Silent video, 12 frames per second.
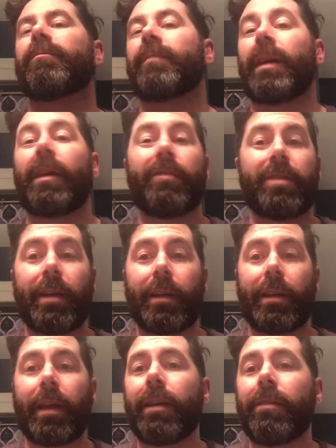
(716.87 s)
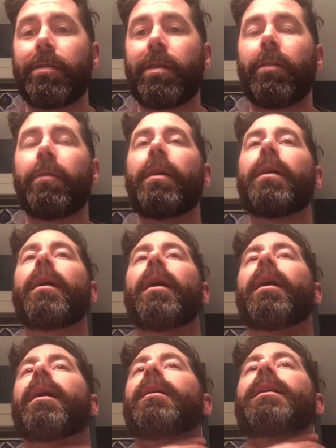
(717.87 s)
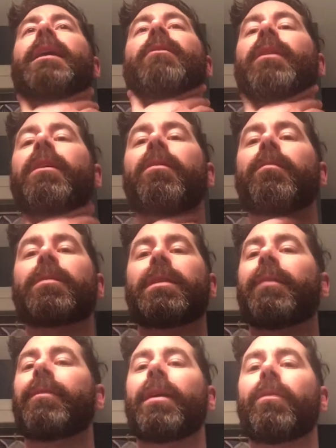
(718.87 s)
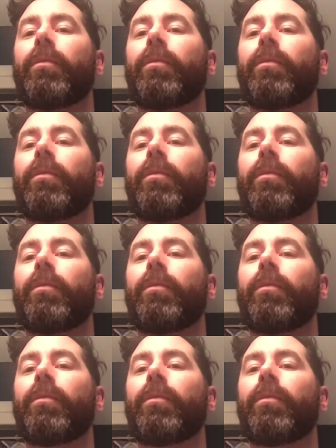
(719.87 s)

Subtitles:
like every second day or so. Now I could almost leave that a